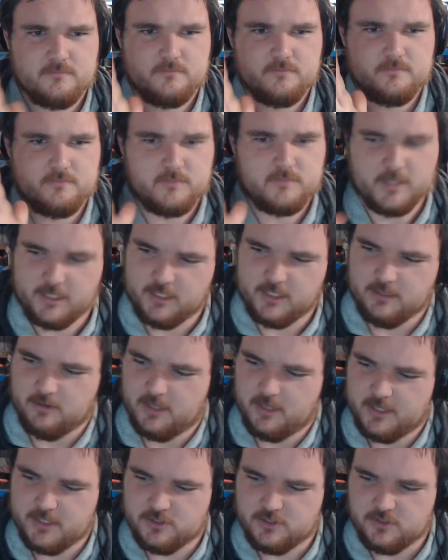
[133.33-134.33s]
like
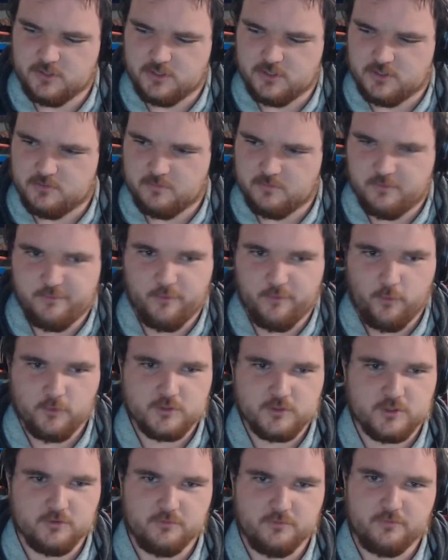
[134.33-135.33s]
this
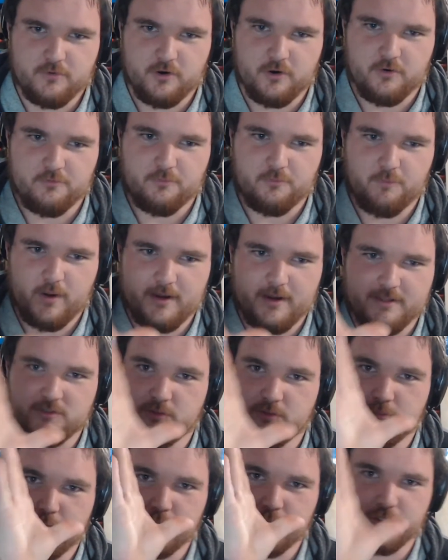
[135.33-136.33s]
force of
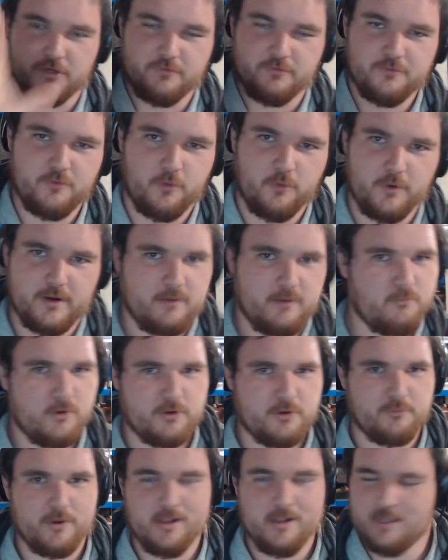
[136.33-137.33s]
Wellington pushing forward. And what
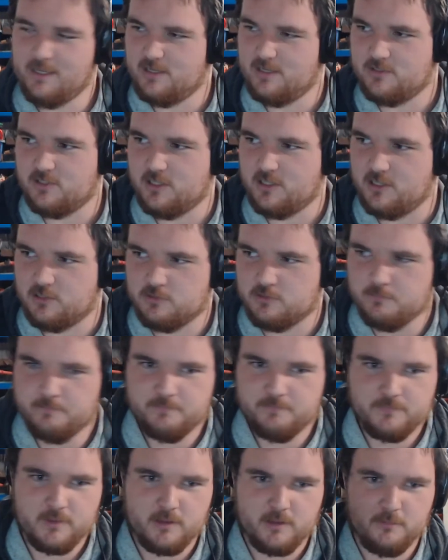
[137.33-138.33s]
it really is
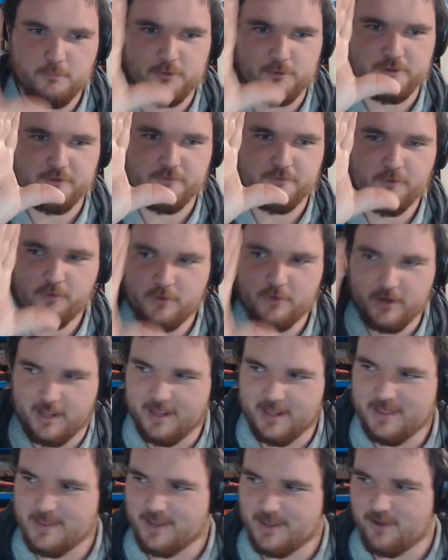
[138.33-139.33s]
pushing forward
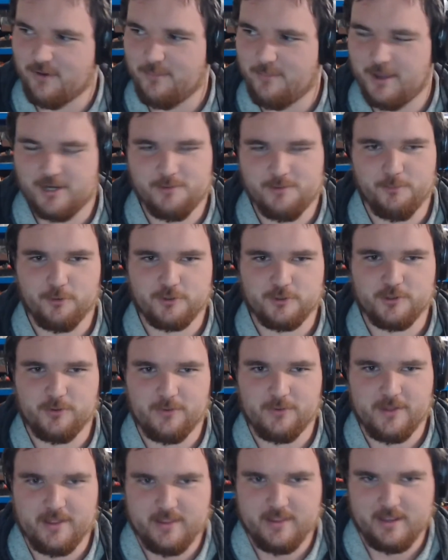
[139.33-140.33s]
and then going back to
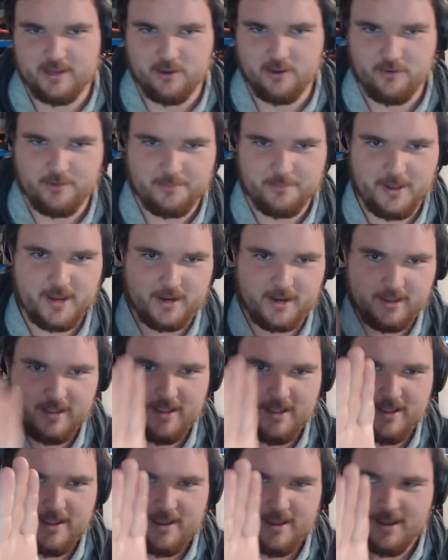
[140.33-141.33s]
Portugal, and then going back,
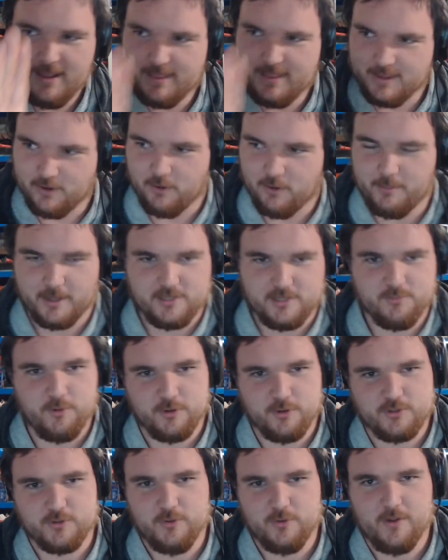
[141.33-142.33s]
and then going back to
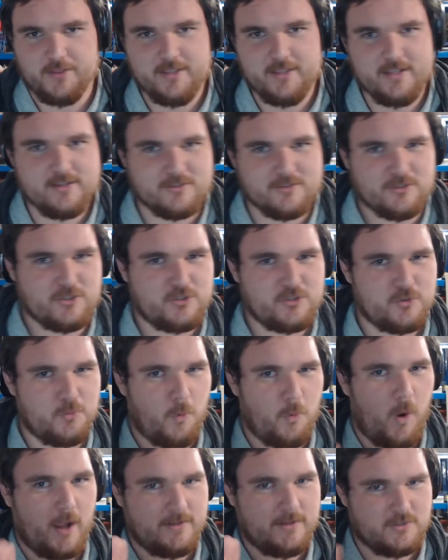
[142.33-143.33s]
Portugal. I think he does this
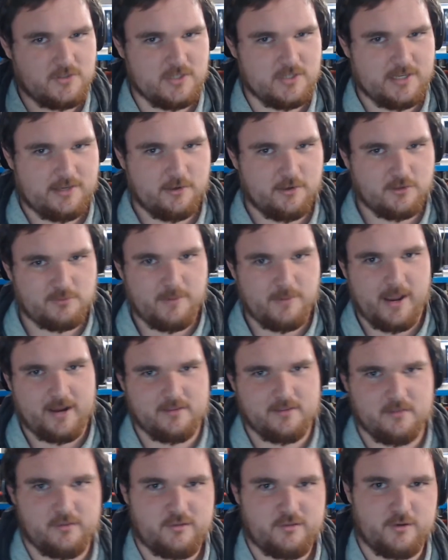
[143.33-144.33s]
twice. He goes back,
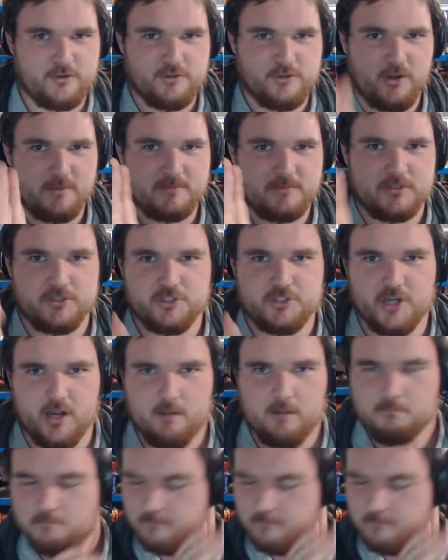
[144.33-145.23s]
and the third time's the charm.